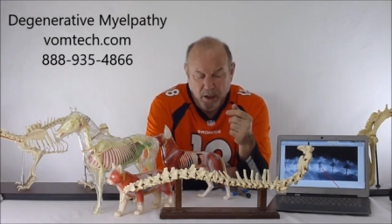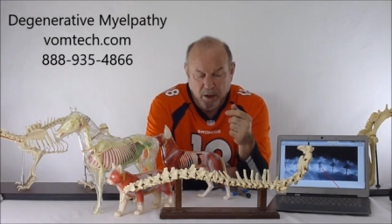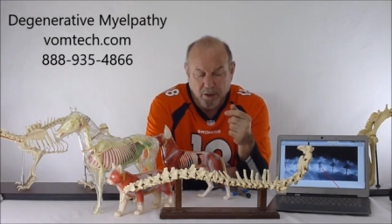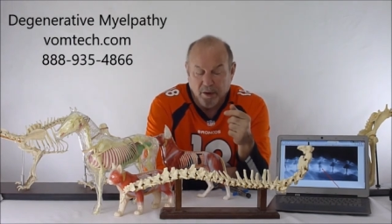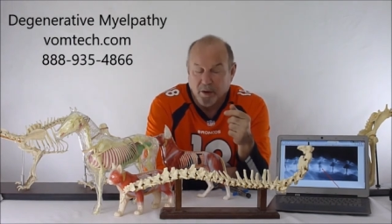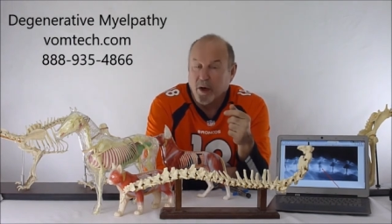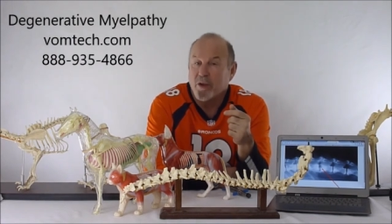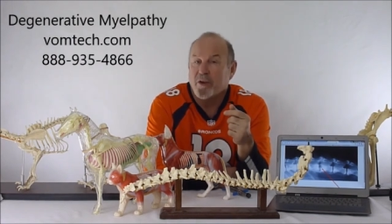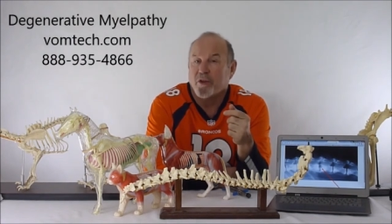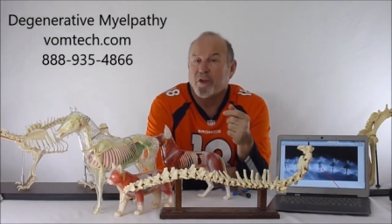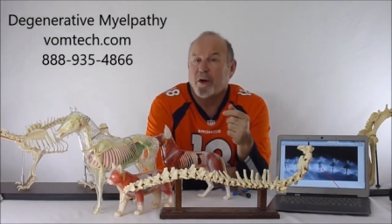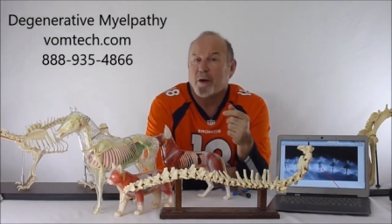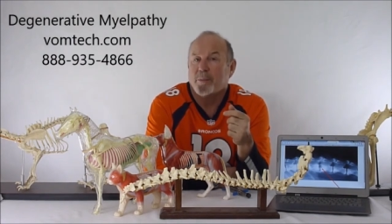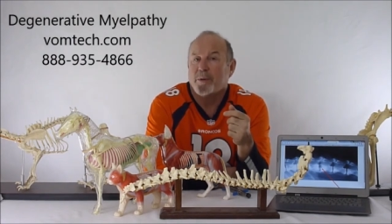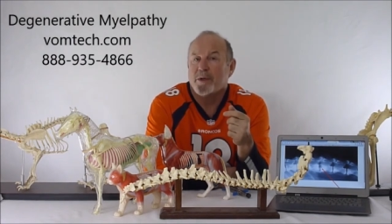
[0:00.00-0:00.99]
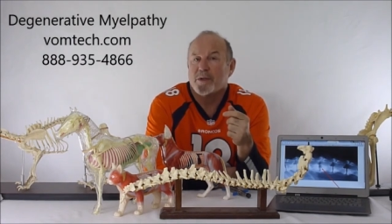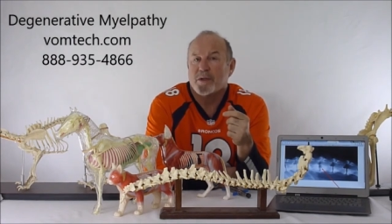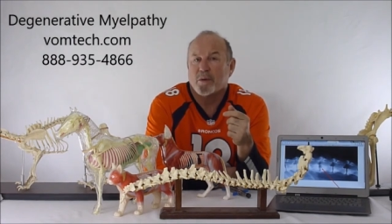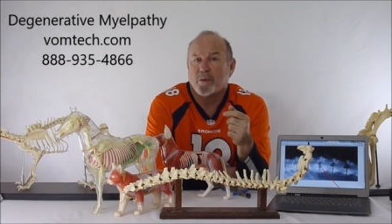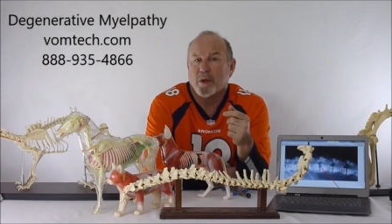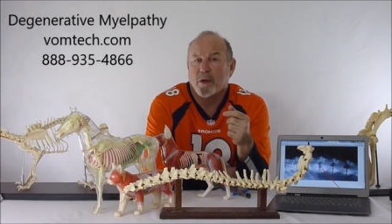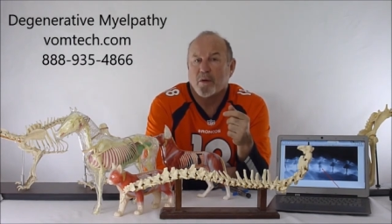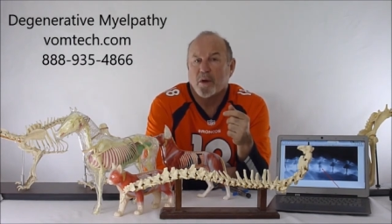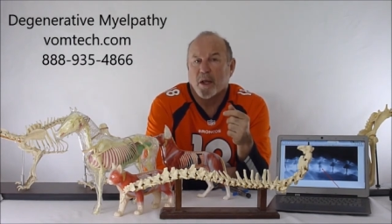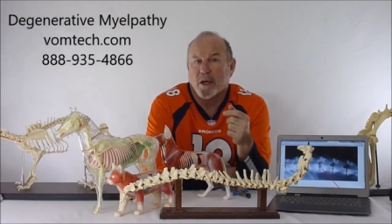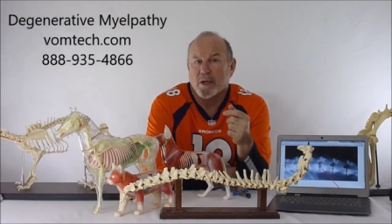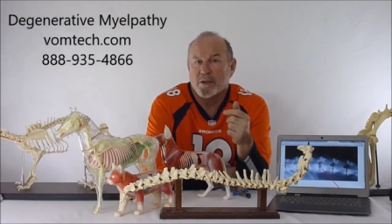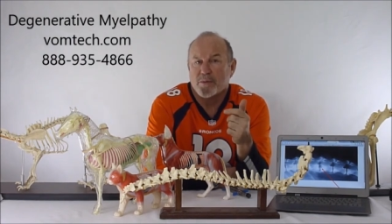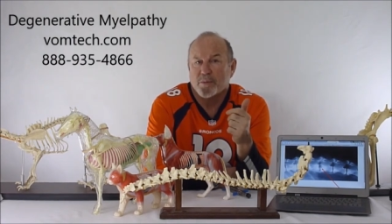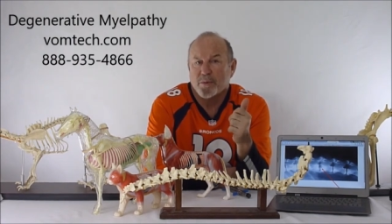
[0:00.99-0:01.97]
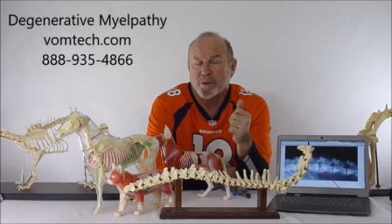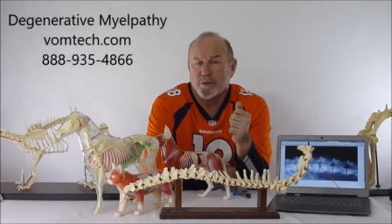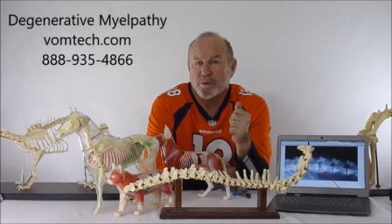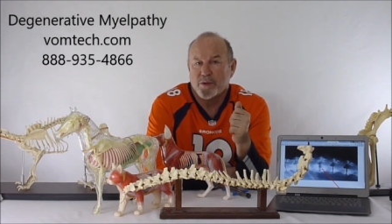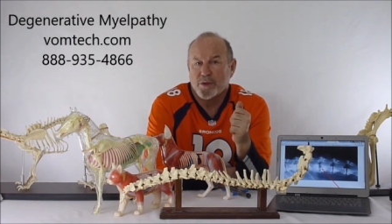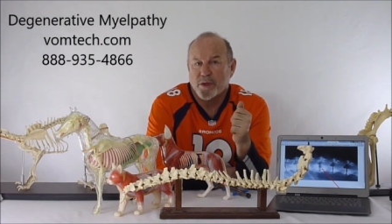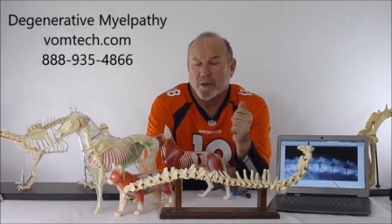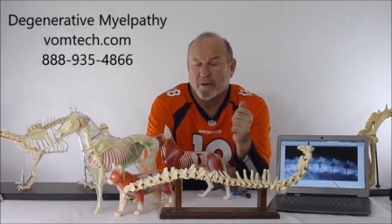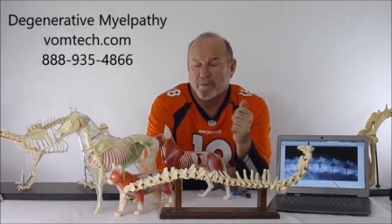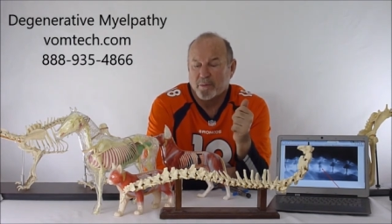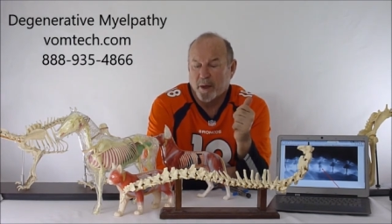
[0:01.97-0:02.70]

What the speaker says: There are other therapies that we utilize when we do degenerative